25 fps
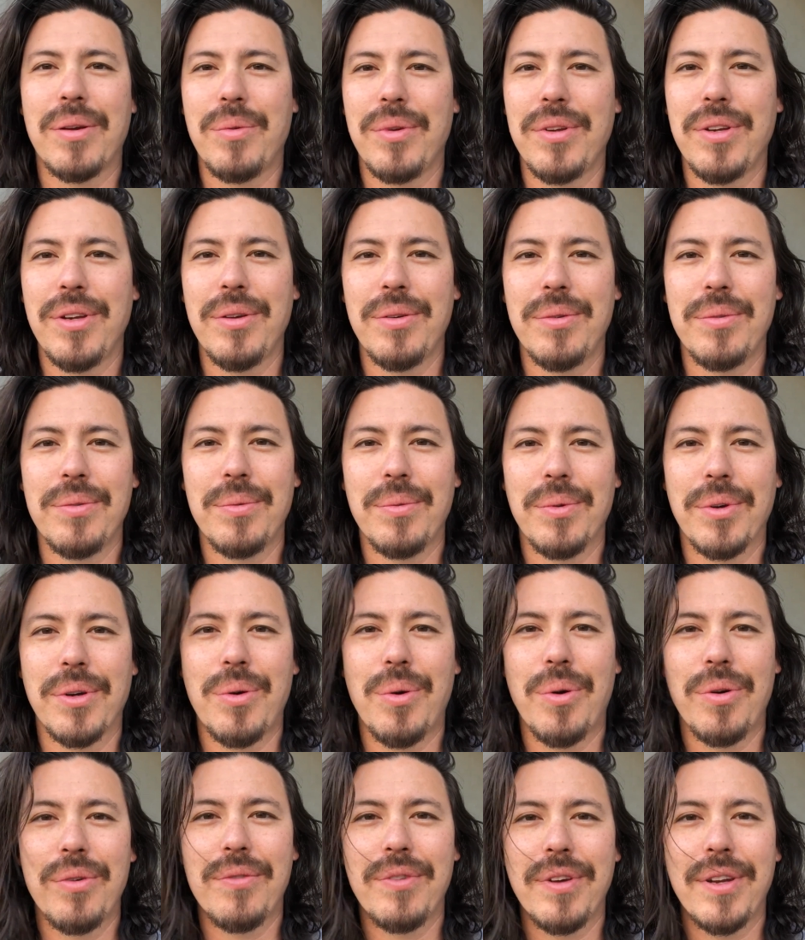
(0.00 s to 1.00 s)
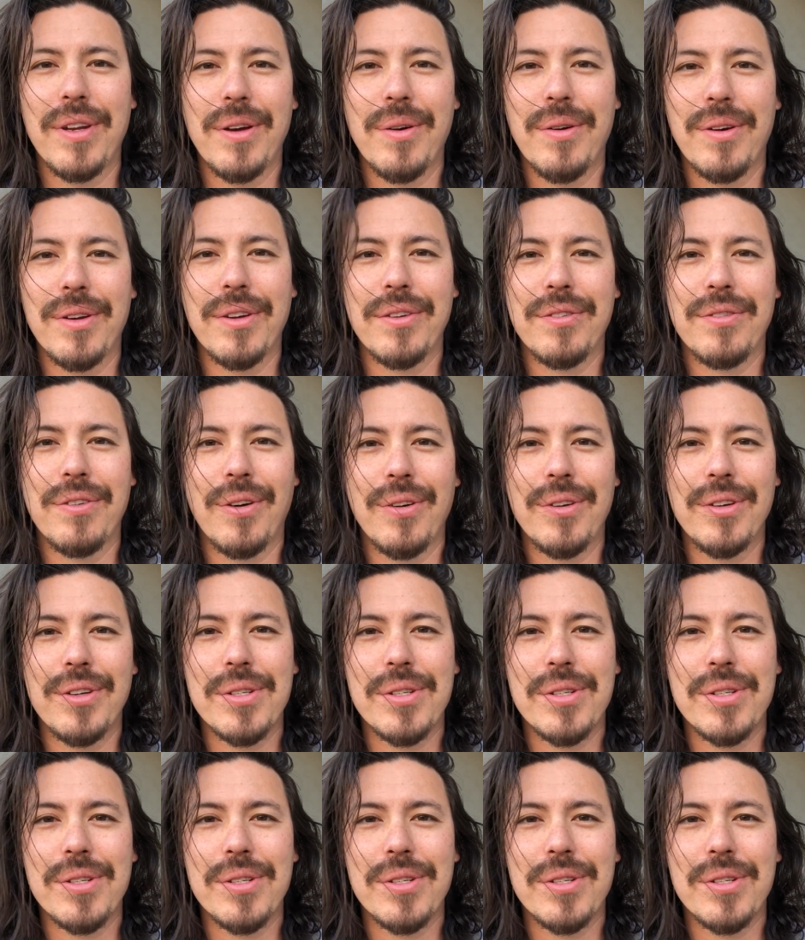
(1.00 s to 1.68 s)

when you record video on your phone,